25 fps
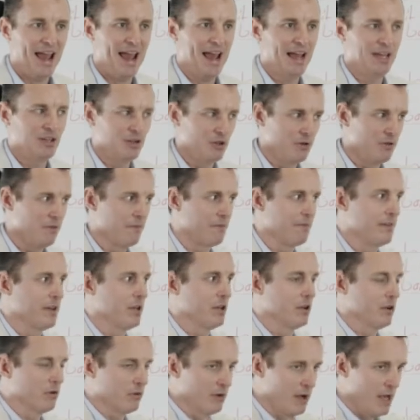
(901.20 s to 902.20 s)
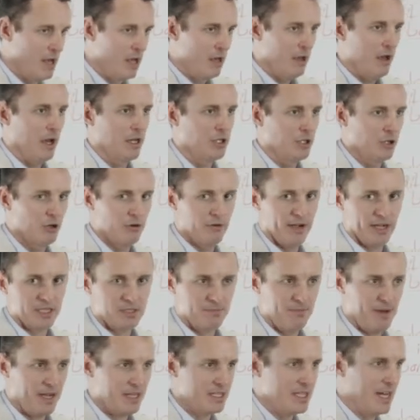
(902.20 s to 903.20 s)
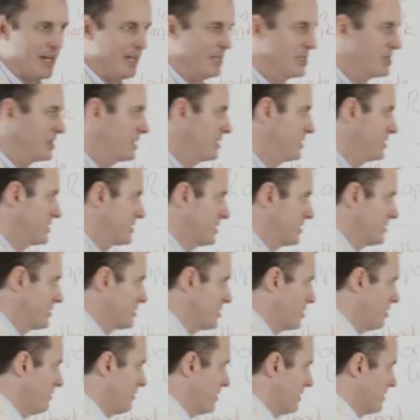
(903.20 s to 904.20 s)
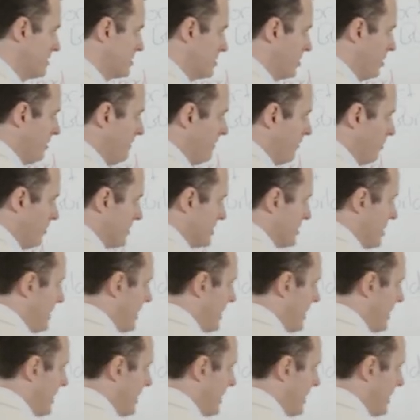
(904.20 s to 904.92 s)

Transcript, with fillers: how you feel and your expectations and so on and so forth.